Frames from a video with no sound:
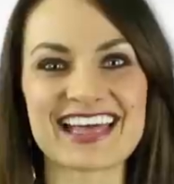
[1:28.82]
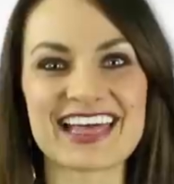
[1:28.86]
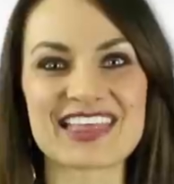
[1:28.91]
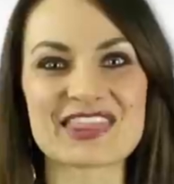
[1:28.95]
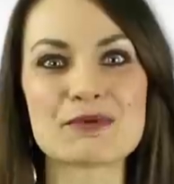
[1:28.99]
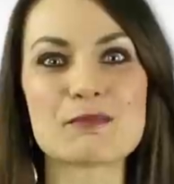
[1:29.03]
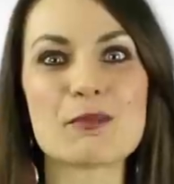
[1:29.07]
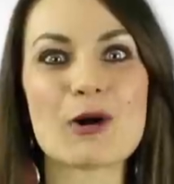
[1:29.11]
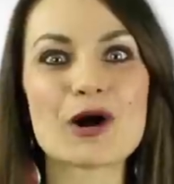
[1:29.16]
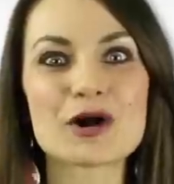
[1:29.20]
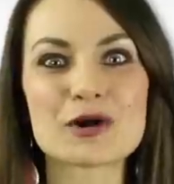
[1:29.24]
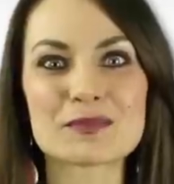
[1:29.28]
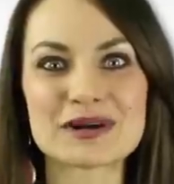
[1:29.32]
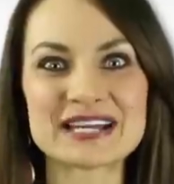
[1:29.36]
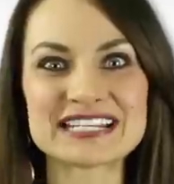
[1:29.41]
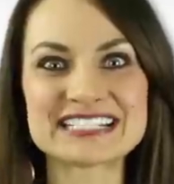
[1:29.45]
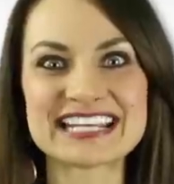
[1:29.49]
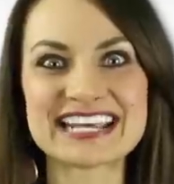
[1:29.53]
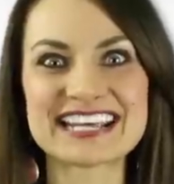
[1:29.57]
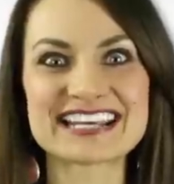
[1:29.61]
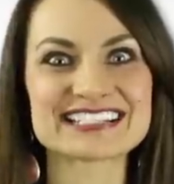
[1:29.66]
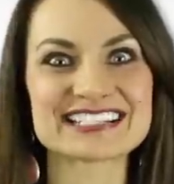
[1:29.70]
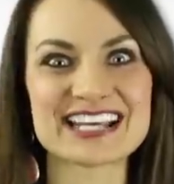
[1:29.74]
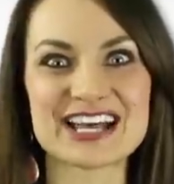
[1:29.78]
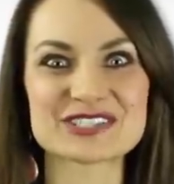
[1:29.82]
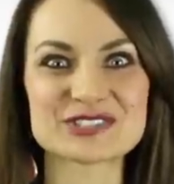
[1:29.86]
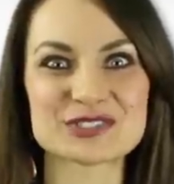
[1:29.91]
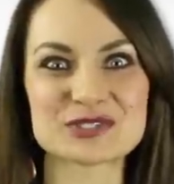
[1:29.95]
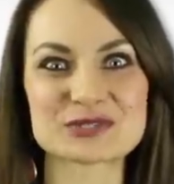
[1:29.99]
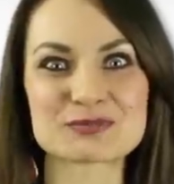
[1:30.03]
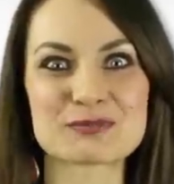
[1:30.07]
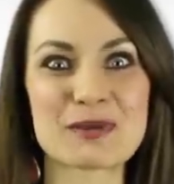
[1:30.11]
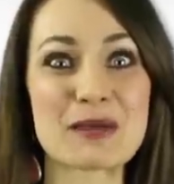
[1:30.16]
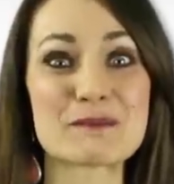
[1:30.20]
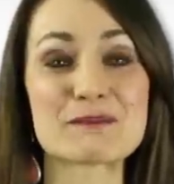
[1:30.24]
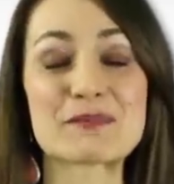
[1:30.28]
The bulk of my day is also
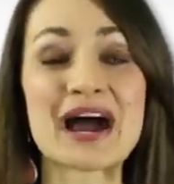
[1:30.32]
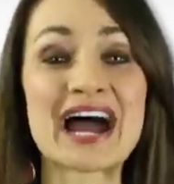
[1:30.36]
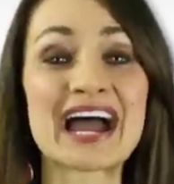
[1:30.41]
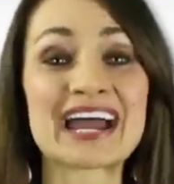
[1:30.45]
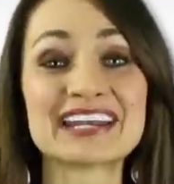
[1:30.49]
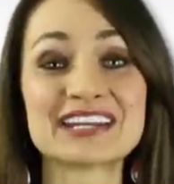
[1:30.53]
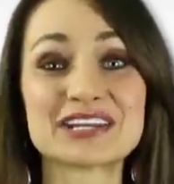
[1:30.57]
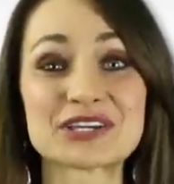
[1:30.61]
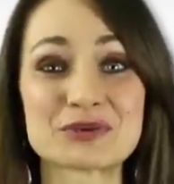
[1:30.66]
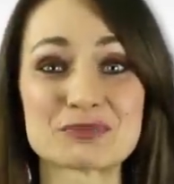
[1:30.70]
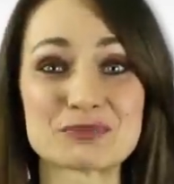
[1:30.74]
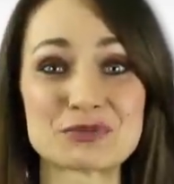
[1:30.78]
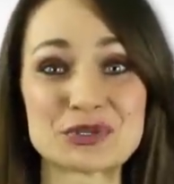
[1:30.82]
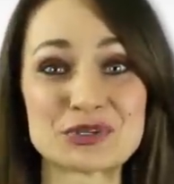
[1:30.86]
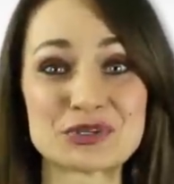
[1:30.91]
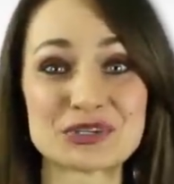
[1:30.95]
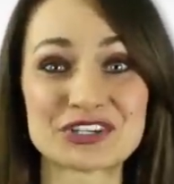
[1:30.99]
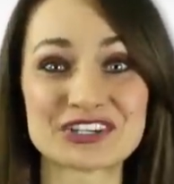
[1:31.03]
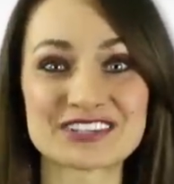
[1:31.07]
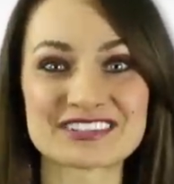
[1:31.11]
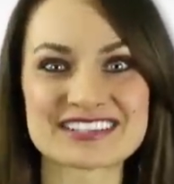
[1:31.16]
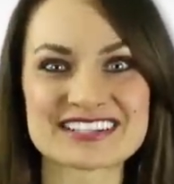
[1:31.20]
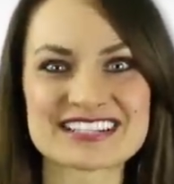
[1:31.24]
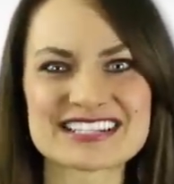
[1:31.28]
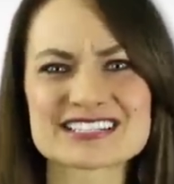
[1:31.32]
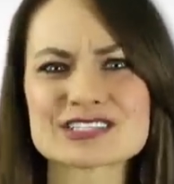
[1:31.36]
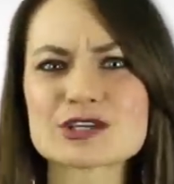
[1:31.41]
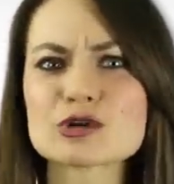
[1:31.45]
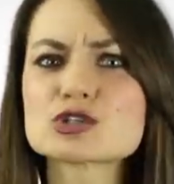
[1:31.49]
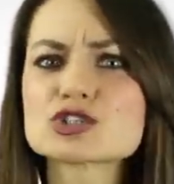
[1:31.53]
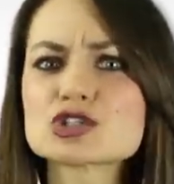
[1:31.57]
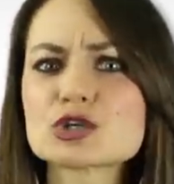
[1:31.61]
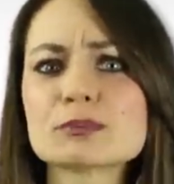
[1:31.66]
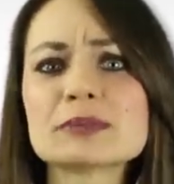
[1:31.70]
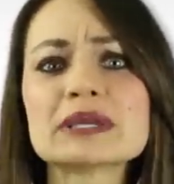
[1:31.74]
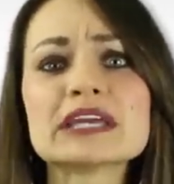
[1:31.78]
spent behind a computer,
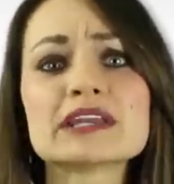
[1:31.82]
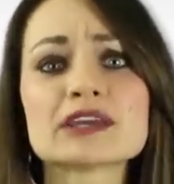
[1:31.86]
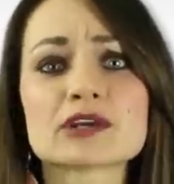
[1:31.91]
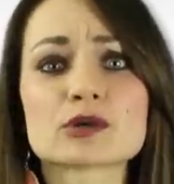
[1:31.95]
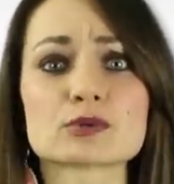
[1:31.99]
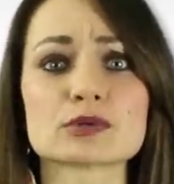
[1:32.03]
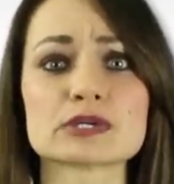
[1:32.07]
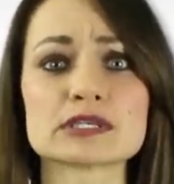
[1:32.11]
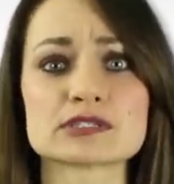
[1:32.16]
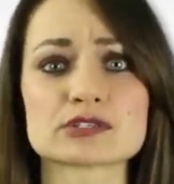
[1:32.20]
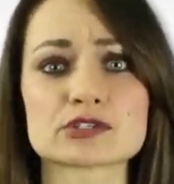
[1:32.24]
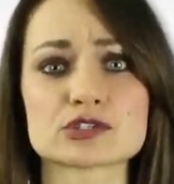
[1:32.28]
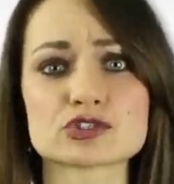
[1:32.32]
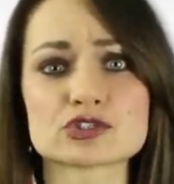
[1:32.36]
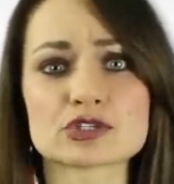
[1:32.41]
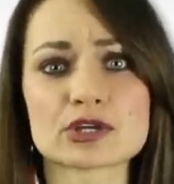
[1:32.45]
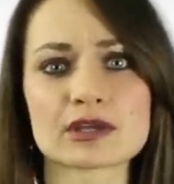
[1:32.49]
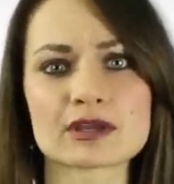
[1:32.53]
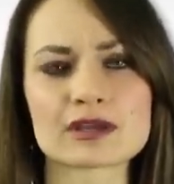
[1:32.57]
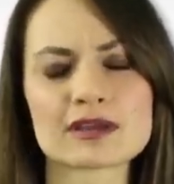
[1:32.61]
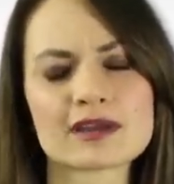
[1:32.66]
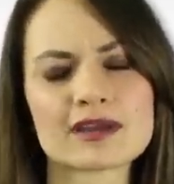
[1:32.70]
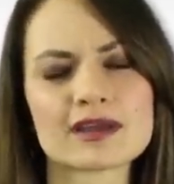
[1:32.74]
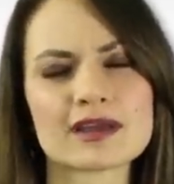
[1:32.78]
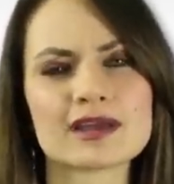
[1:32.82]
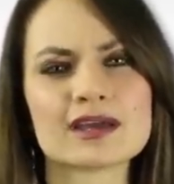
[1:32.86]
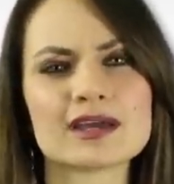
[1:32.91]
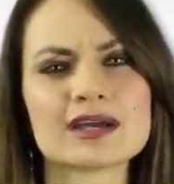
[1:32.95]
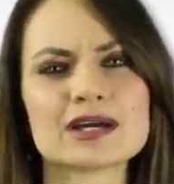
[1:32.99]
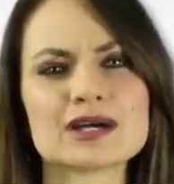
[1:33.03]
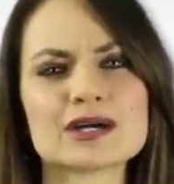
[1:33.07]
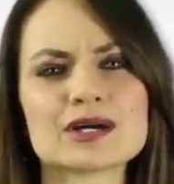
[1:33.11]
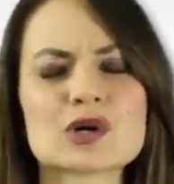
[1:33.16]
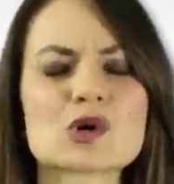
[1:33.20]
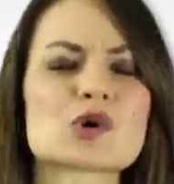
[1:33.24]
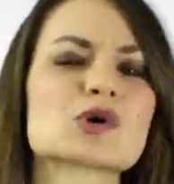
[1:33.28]
social media researching,
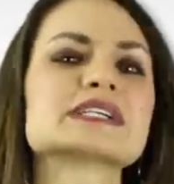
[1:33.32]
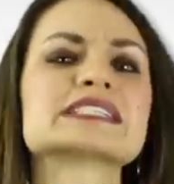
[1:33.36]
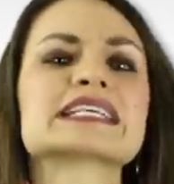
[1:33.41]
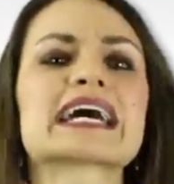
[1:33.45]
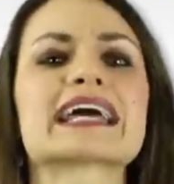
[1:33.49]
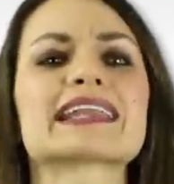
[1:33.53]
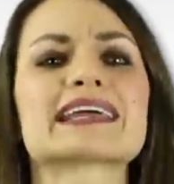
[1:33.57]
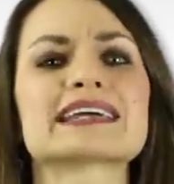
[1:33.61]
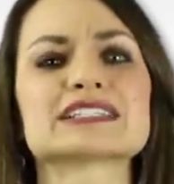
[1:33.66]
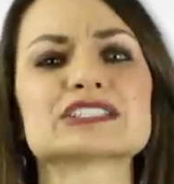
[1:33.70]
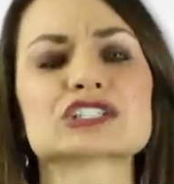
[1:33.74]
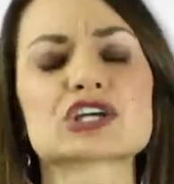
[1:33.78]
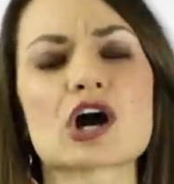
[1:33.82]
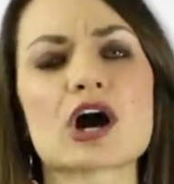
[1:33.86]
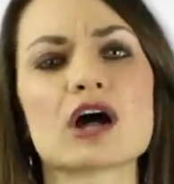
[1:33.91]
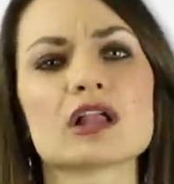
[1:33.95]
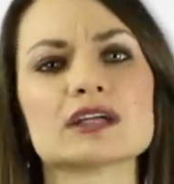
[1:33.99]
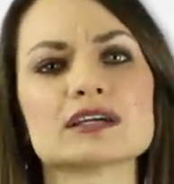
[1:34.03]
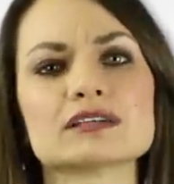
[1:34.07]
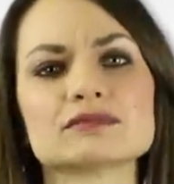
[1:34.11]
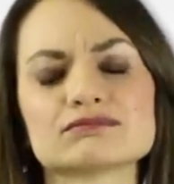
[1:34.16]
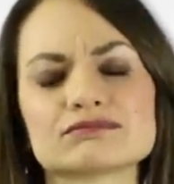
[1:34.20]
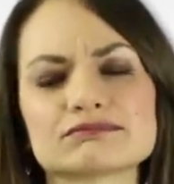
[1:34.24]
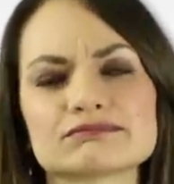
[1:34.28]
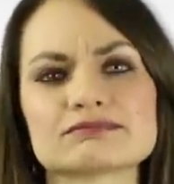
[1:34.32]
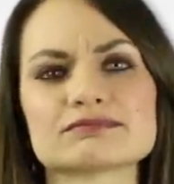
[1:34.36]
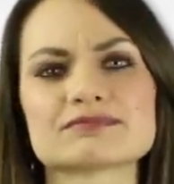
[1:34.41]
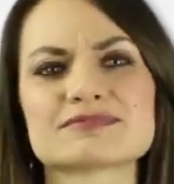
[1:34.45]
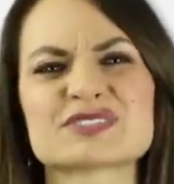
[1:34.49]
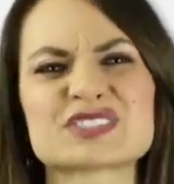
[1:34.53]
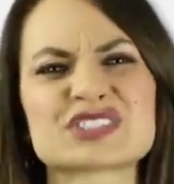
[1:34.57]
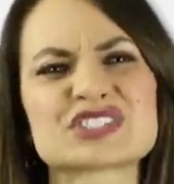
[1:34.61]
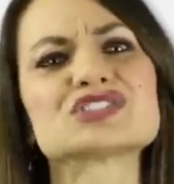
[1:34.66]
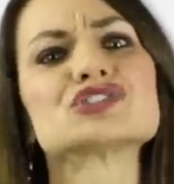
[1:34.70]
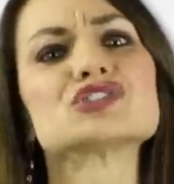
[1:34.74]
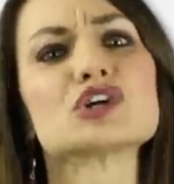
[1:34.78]
or as I like to call it,
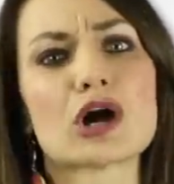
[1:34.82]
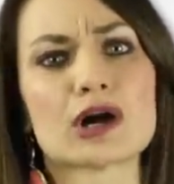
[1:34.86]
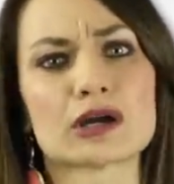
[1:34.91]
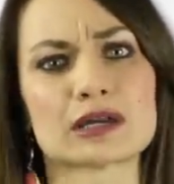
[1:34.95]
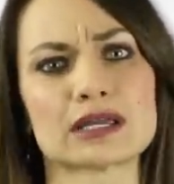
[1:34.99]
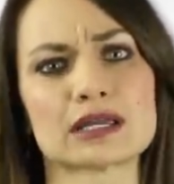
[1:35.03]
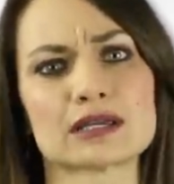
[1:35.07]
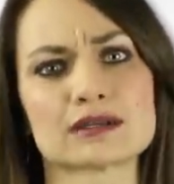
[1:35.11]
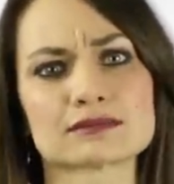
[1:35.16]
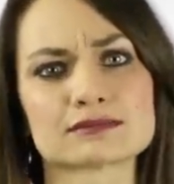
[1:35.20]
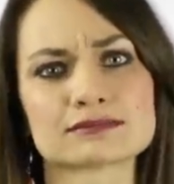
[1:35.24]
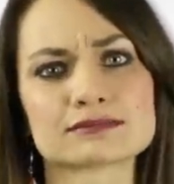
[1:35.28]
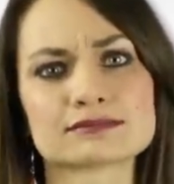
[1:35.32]
stalking.